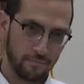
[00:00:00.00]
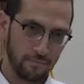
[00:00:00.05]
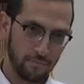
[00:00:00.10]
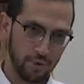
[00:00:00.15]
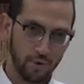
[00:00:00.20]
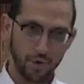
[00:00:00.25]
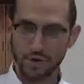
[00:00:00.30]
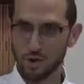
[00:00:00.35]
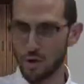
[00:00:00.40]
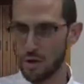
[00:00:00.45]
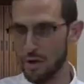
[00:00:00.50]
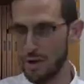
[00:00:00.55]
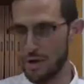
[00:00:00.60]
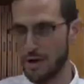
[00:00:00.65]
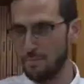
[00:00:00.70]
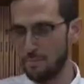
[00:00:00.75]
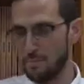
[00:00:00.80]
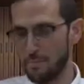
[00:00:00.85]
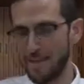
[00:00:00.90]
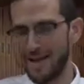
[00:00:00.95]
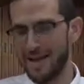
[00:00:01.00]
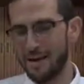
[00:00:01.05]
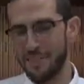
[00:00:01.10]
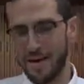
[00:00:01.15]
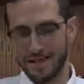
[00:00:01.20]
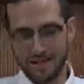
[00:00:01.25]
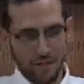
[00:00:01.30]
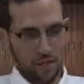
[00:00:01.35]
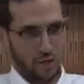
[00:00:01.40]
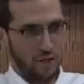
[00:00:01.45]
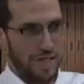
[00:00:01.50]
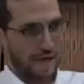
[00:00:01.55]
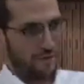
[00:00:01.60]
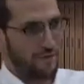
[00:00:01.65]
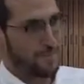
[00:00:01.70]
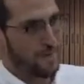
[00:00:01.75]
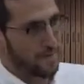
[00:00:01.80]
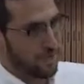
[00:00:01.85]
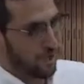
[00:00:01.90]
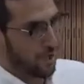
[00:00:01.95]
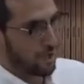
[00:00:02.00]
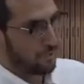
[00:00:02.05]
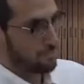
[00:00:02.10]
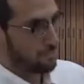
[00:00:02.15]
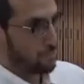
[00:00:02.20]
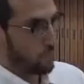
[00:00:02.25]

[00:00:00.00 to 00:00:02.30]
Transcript: Because a man's going to go daven mincha.